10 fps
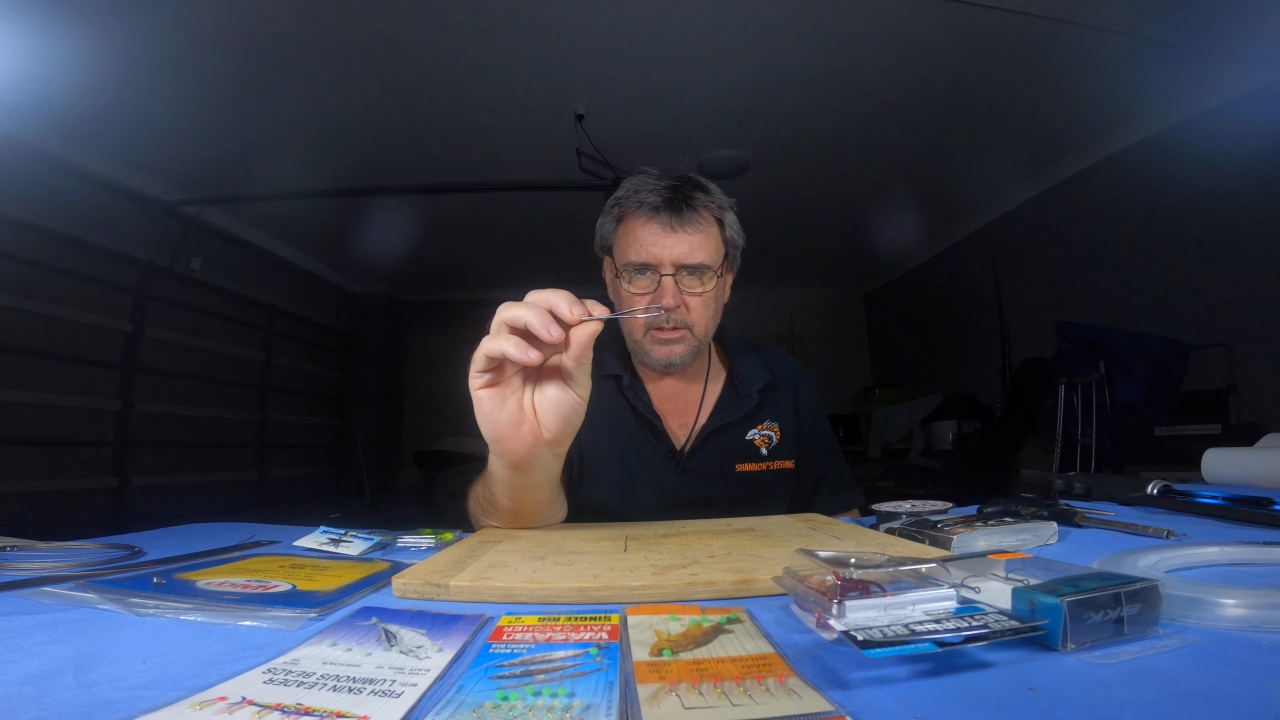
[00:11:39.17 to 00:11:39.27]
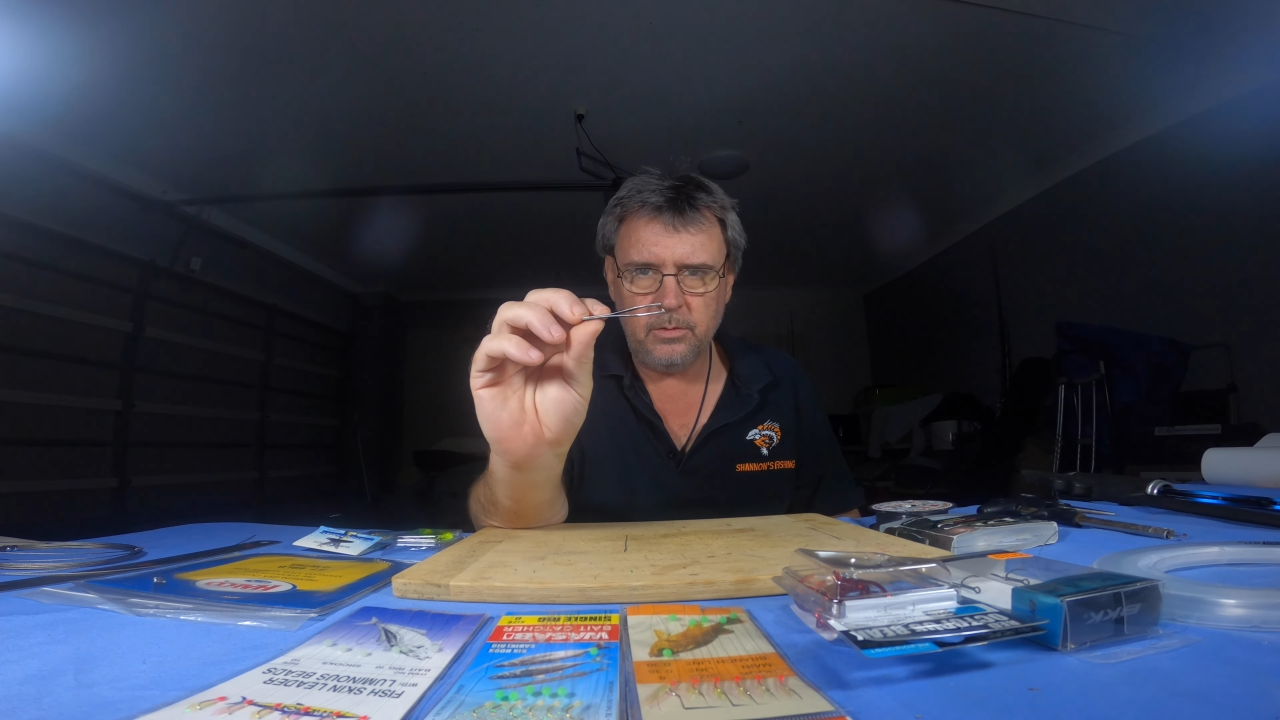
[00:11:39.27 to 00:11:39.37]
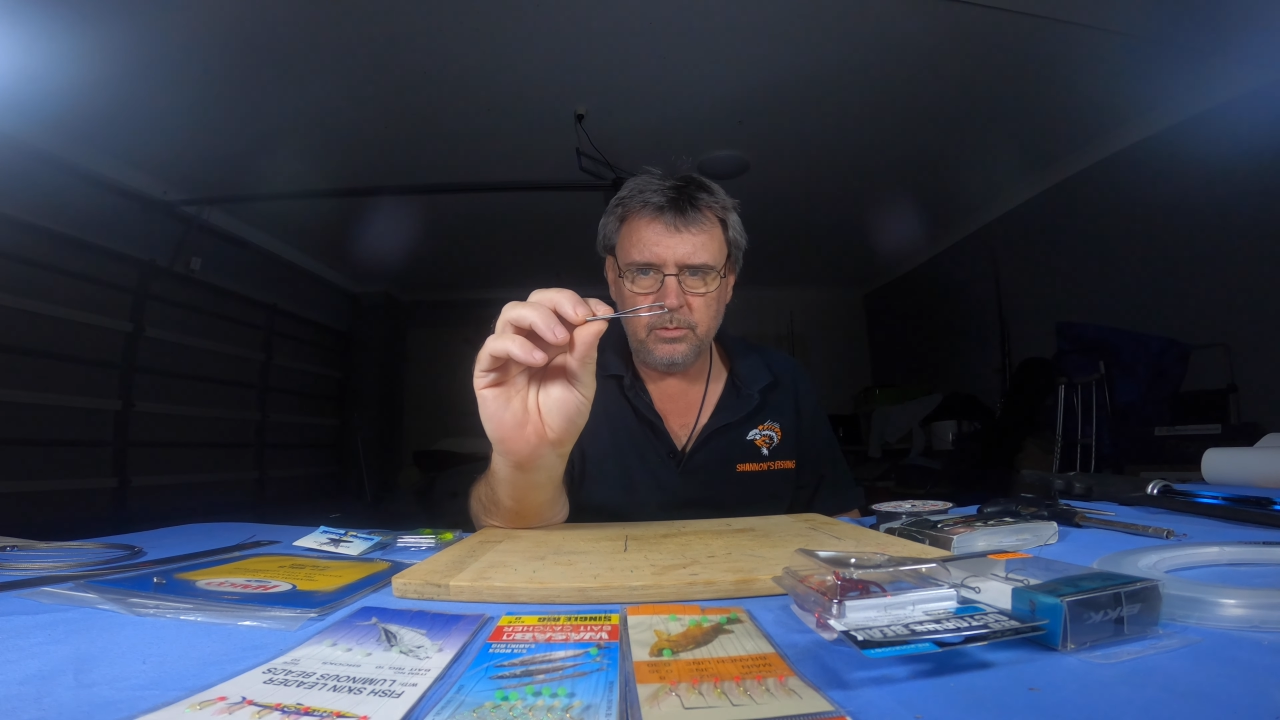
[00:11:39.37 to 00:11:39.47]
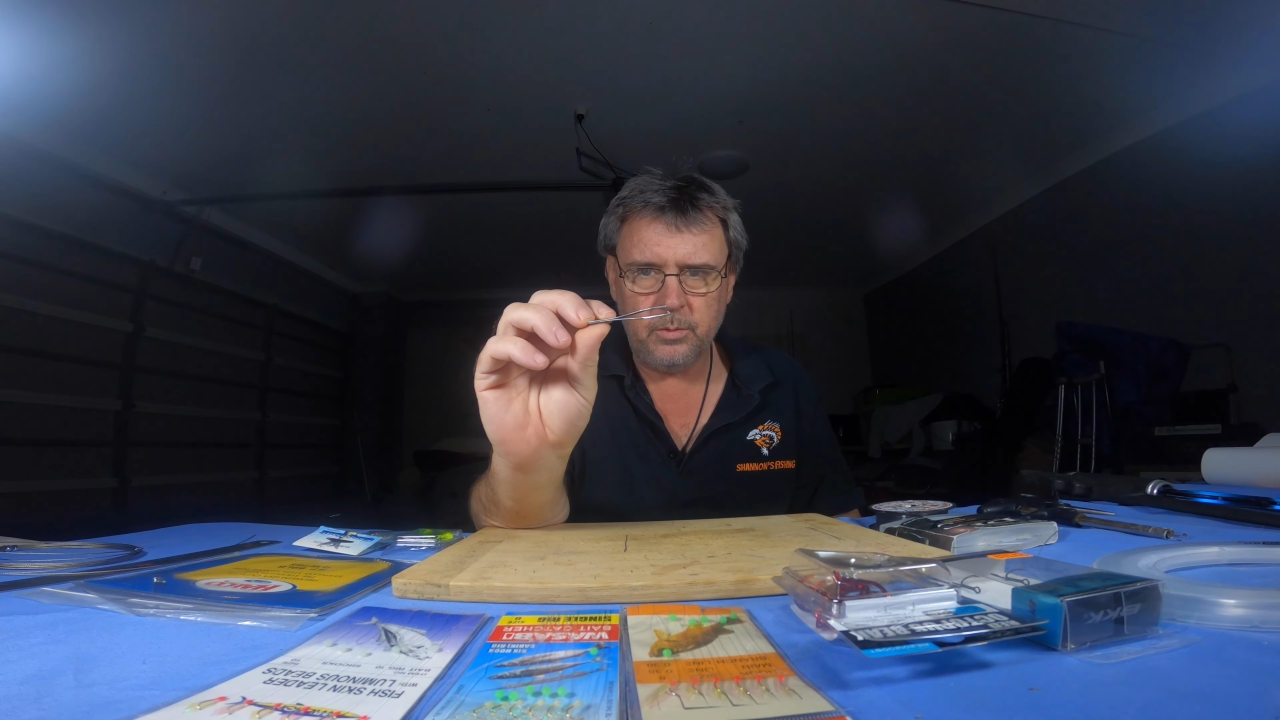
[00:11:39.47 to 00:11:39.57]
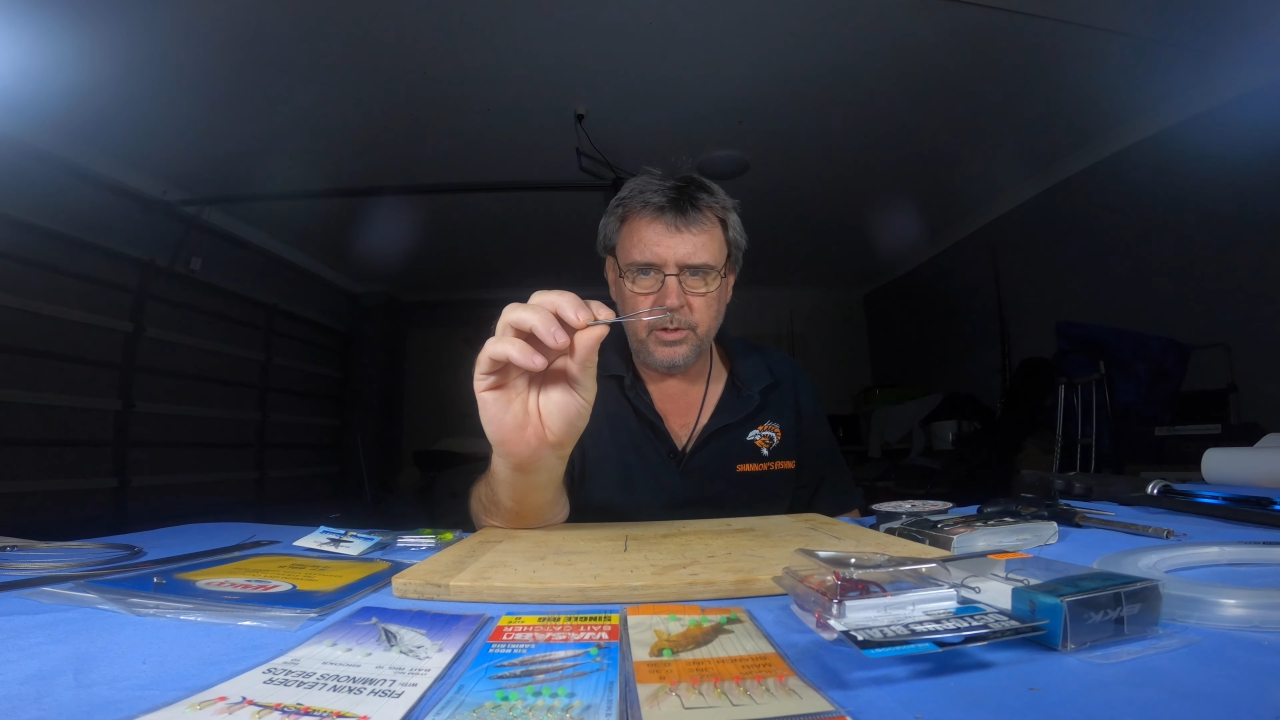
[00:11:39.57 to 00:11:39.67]

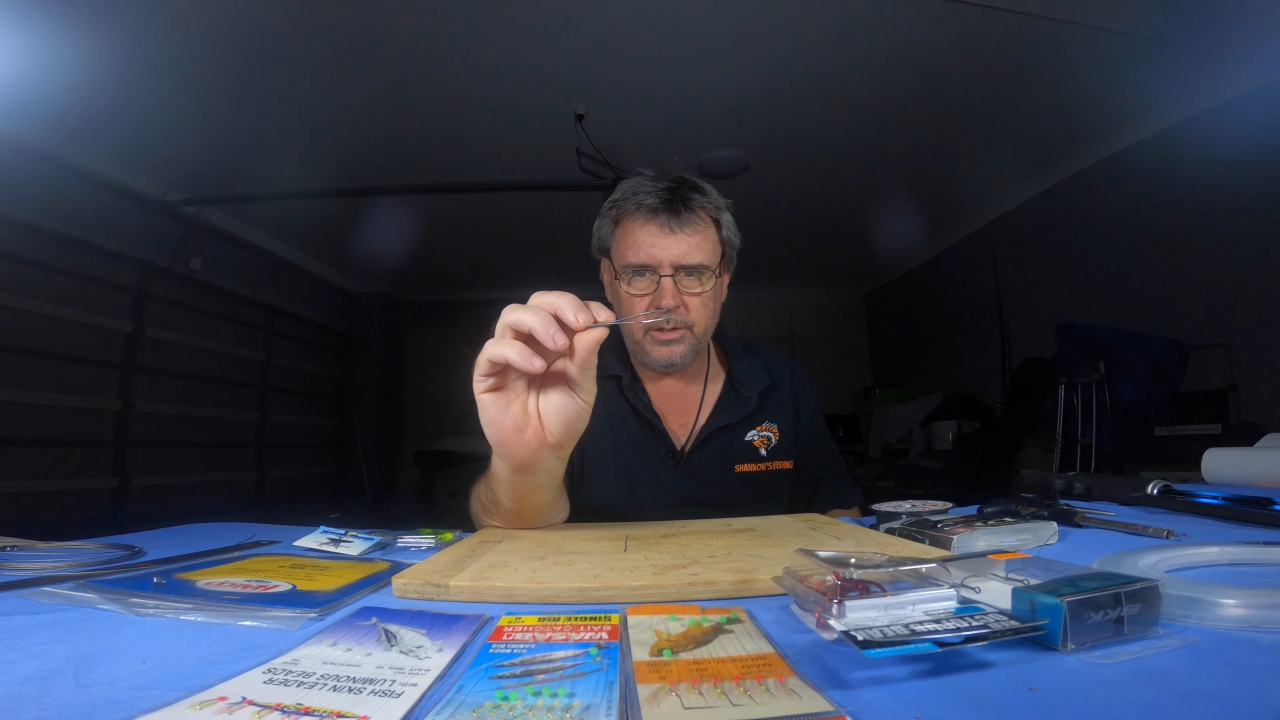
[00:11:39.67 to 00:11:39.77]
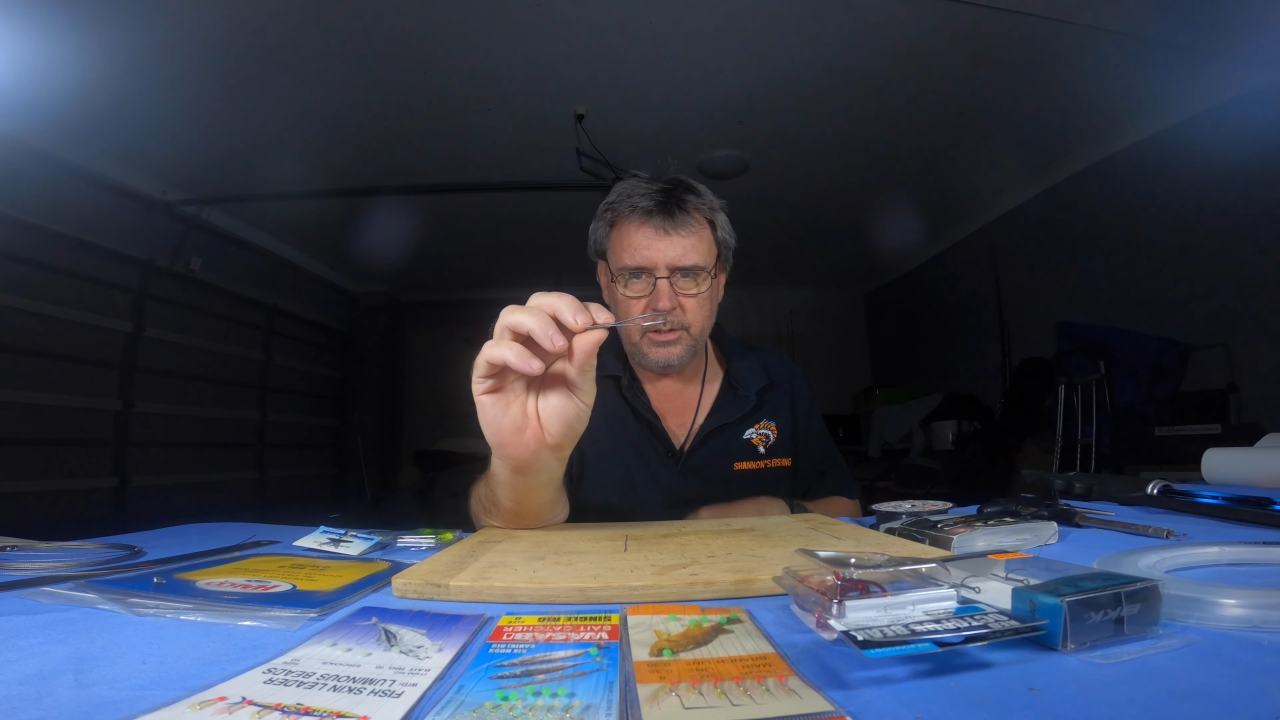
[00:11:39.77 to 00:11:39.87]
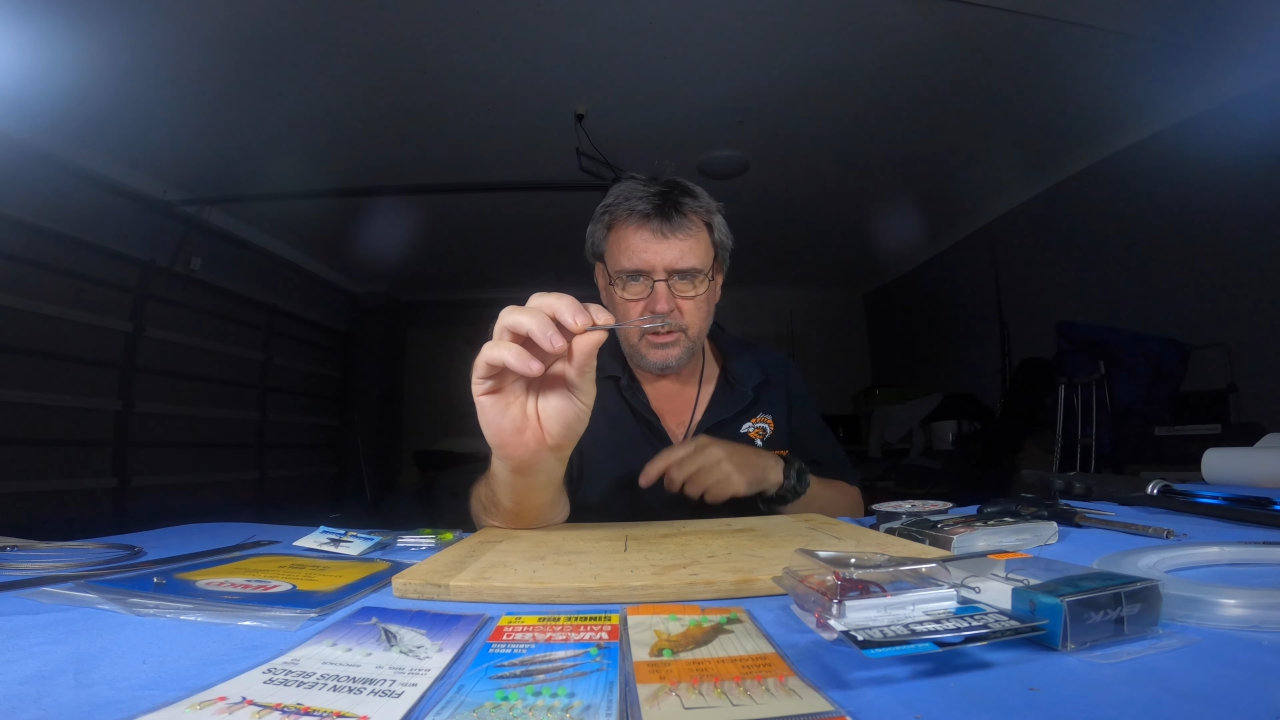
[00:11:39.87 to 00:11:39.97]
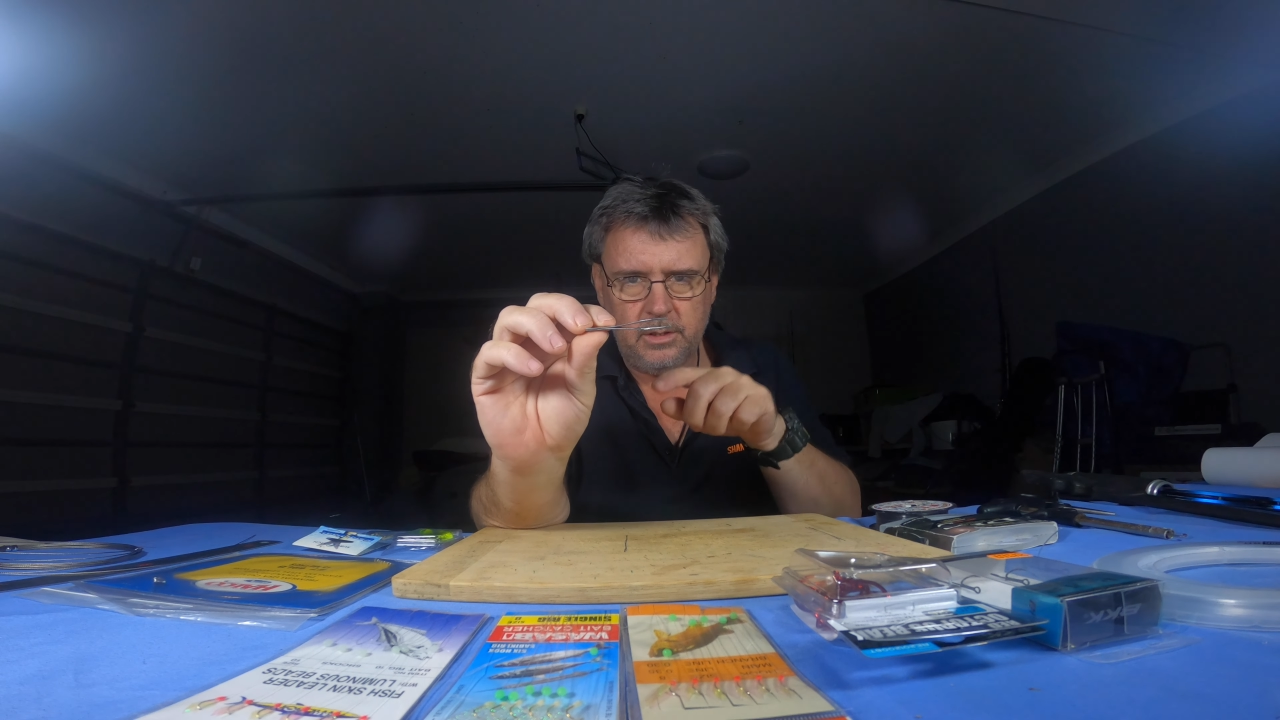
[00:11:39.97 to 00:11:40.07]
little tweezers.